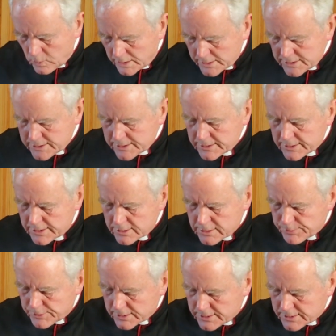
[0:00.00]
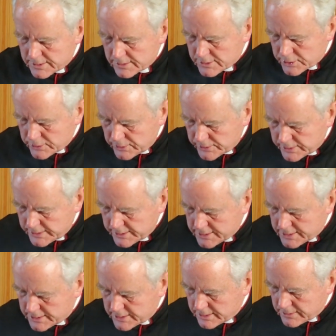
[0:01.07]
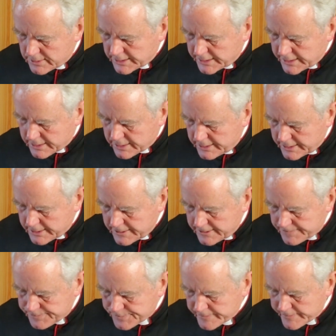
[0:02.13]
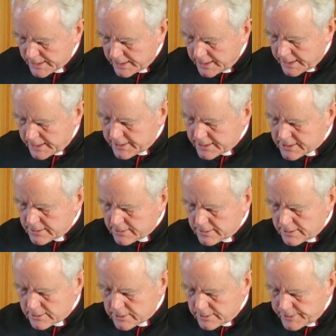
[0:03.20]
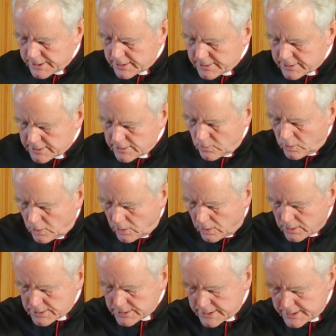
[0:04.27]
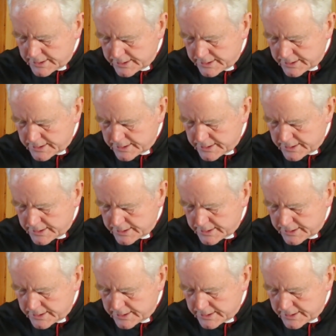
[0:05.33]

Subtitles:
1/3 goes Protestant, 2/3 go Catholic, and there's and wars